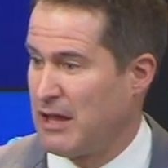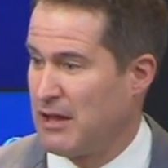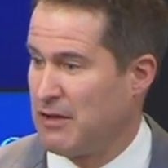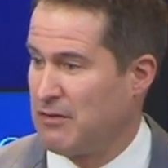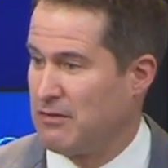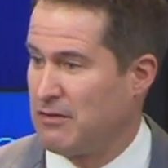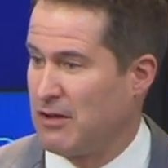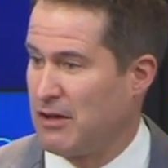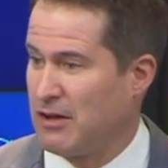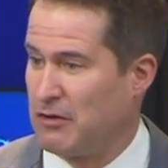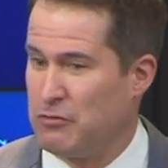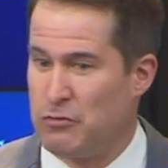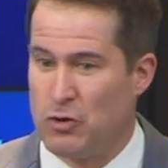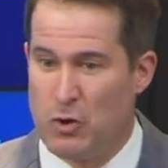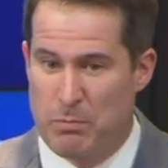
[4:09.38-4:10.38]
And
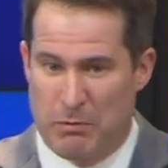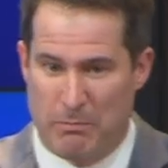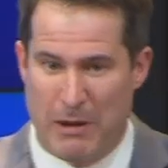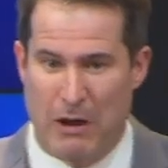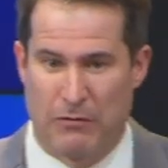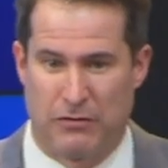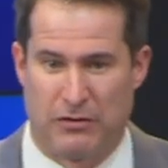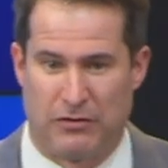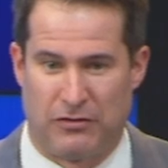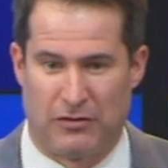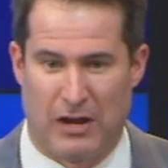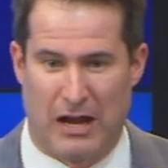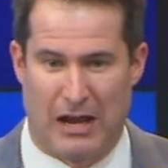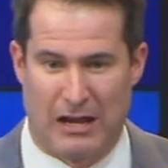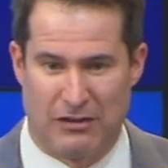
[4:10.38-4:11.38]
a group about this
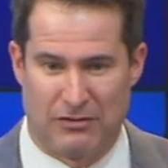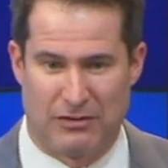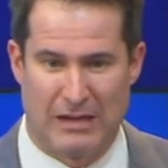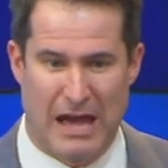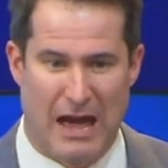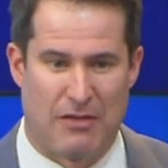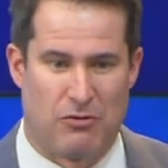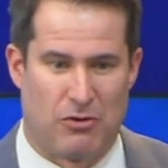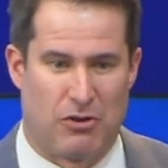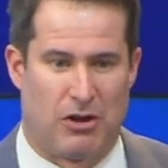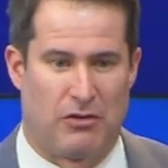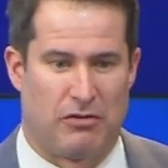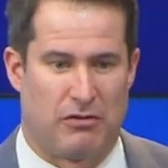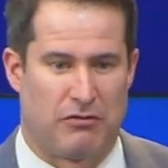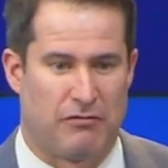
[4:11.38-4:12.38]
size
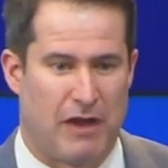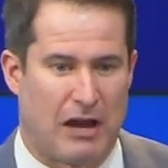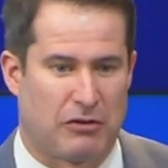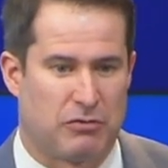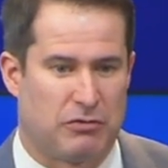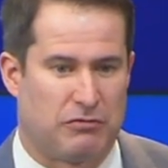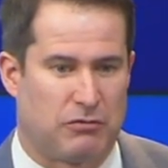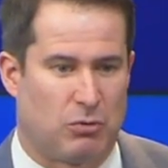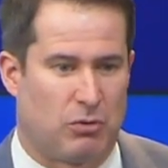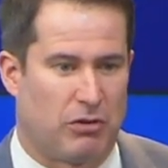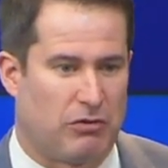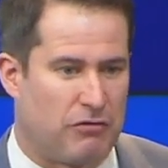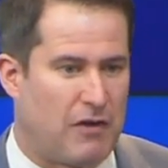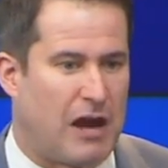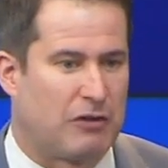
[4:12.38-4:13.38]
gathered on the factory
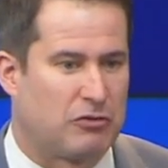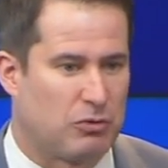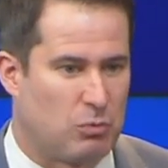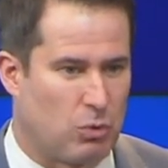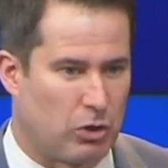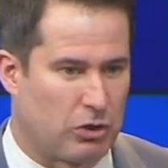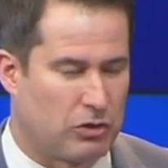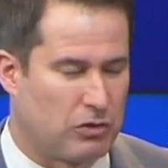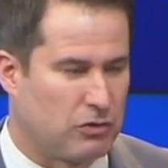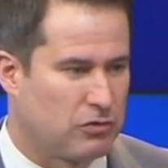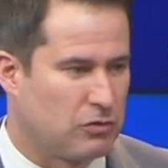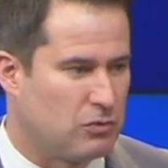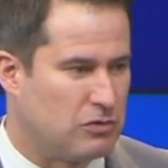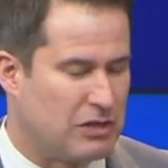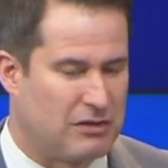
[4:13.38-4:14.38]
floor, the factory
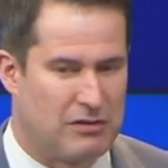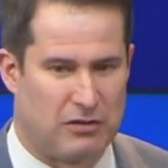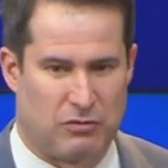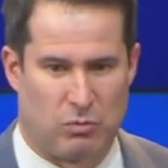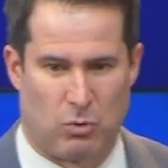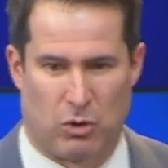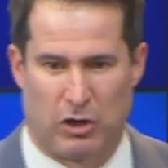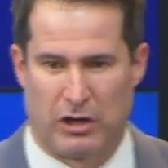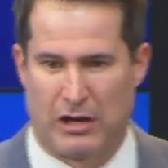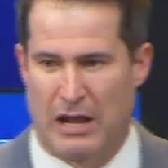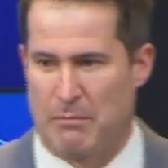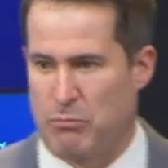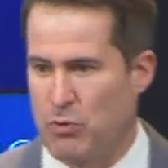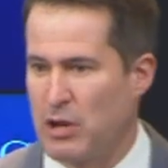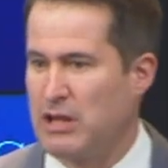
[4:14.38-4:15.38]
workers who did this
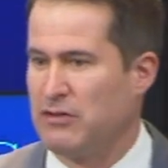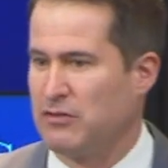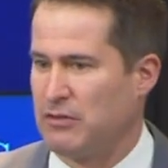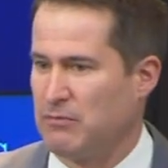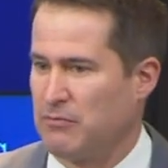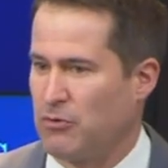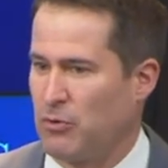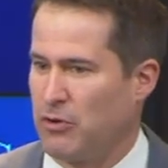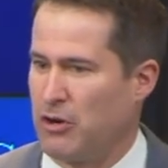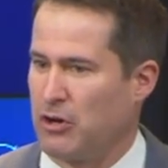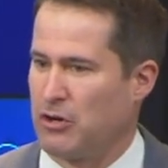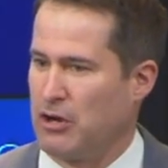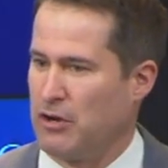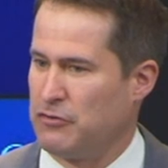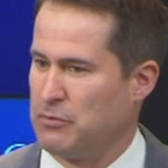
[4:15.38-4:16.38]
work, and I praised them for
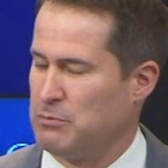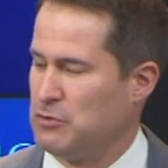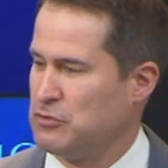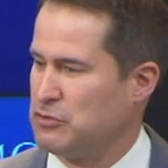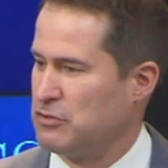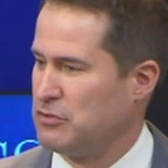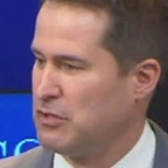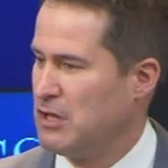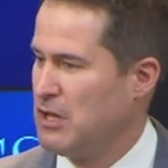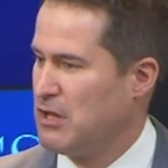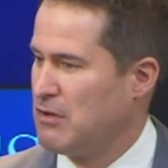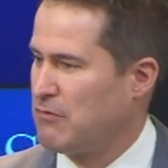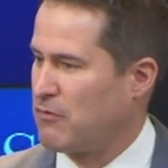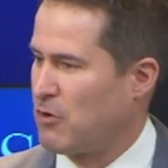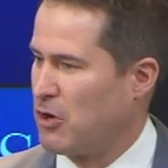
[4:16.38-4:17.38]
their contribution
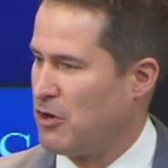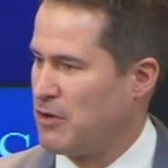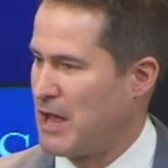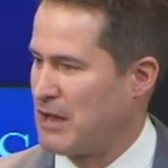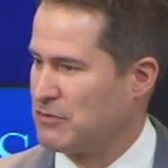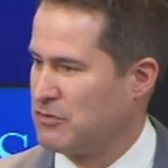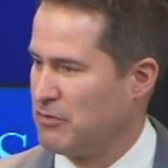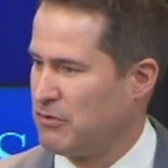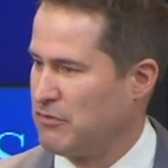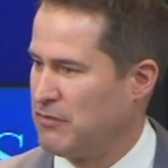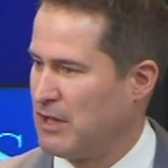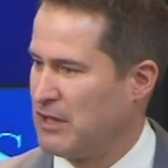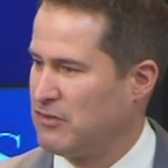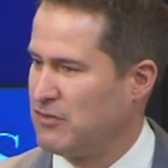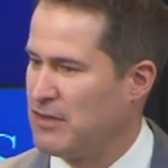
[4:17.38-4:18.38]
for our national
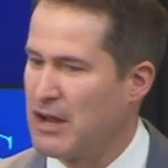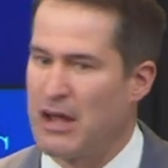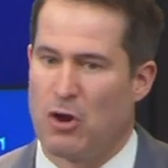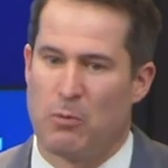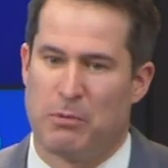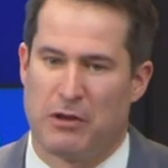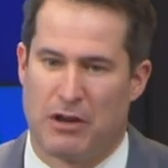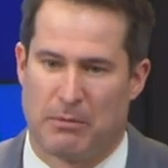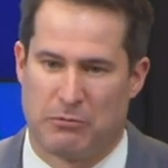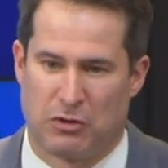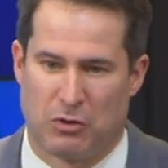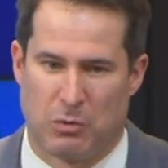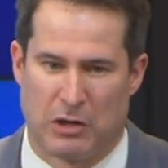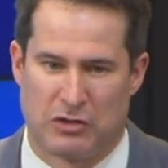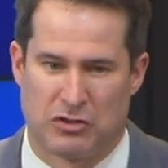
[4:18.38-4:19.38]
defense. And then I opened it
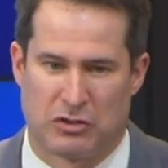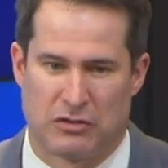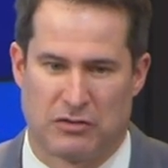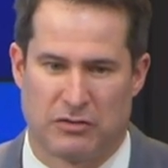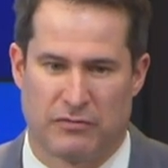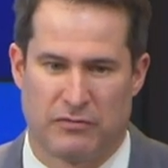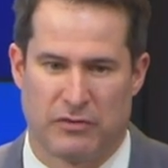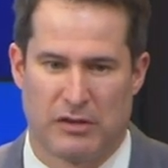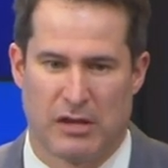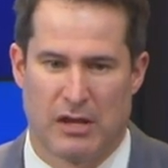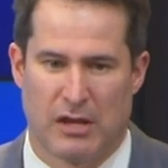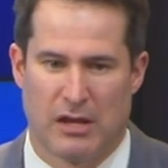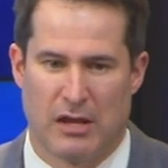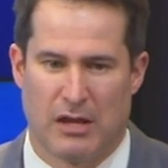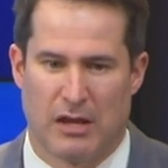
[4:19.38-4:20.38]
up to questions,
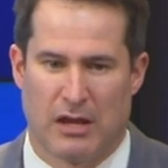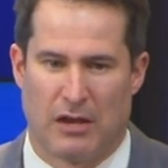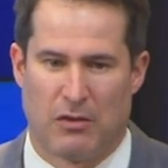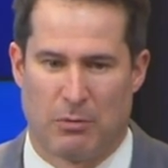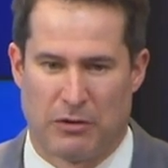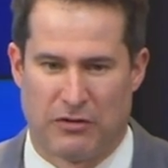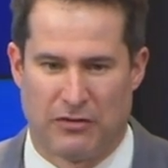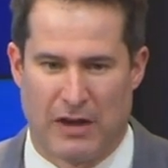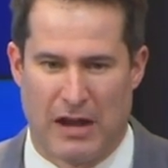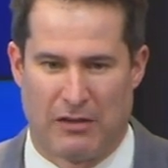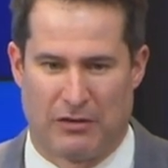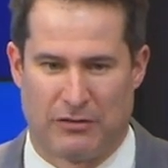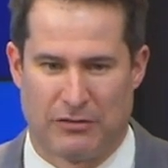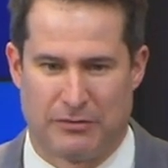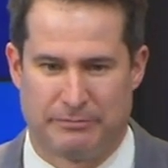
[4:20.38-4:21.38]
and there was
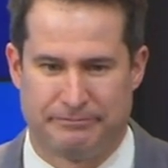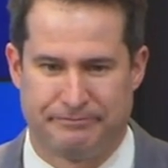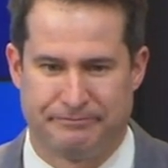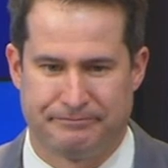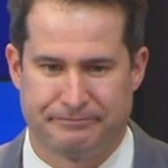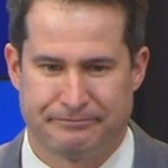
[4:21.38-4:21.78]
silence.